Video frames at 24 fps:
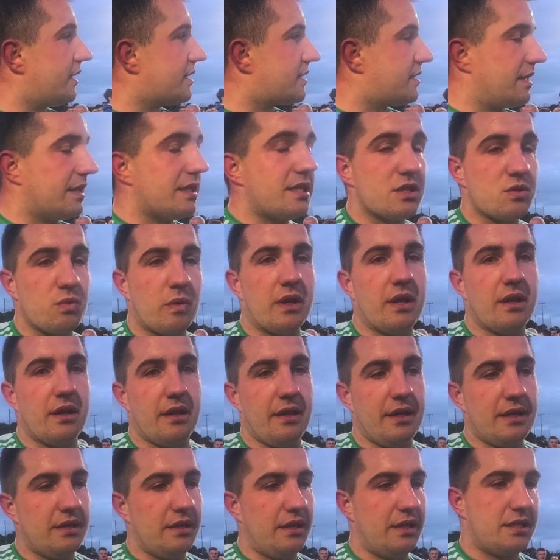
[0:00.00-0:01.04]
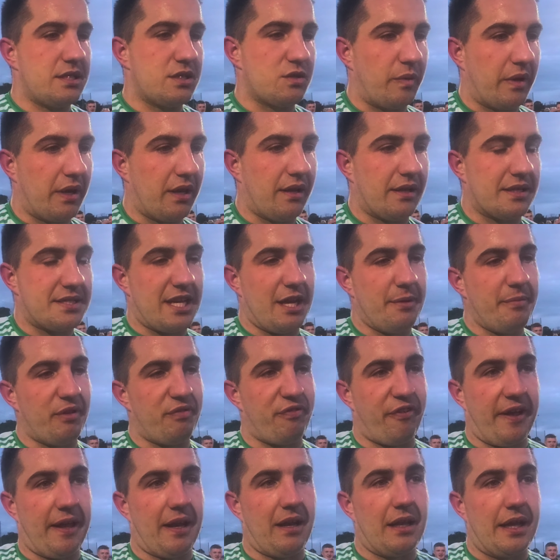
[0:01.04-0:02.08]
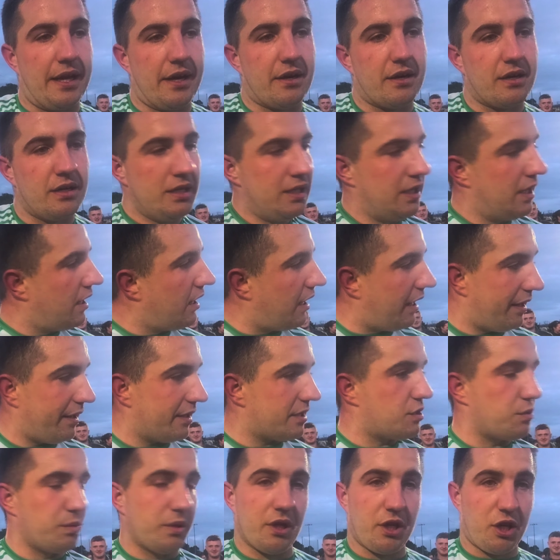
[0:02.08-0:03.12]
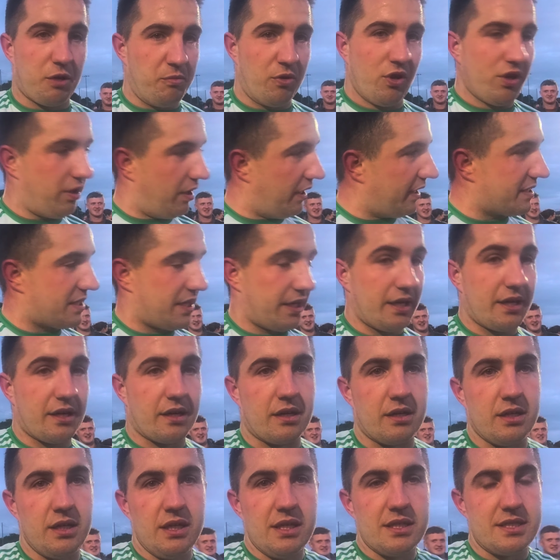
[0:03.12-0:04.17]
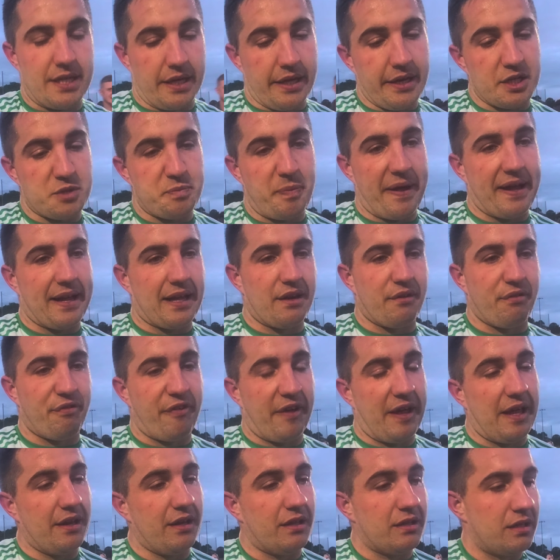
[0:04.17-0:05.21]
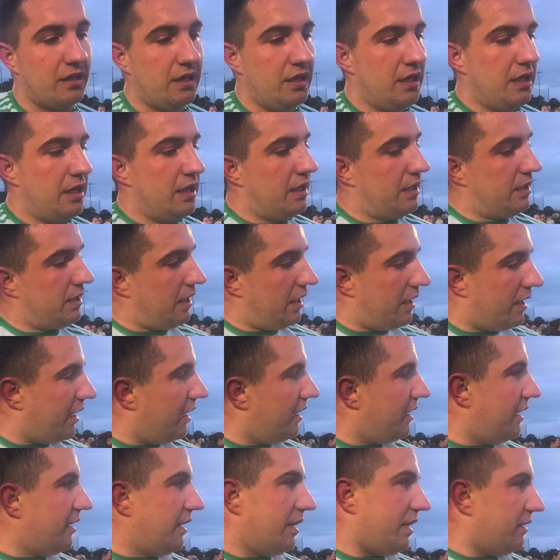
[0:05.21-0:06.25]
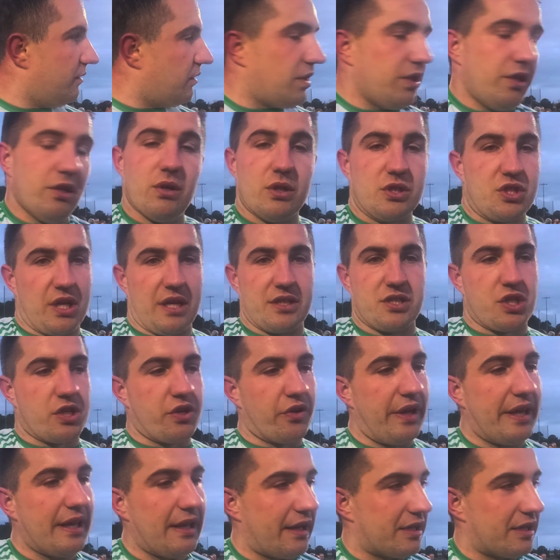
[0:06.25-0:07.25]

This, this is one on the, this is one on the semi-final here, and this is what the community is here, seeing us back in a final you know, it's, it's great.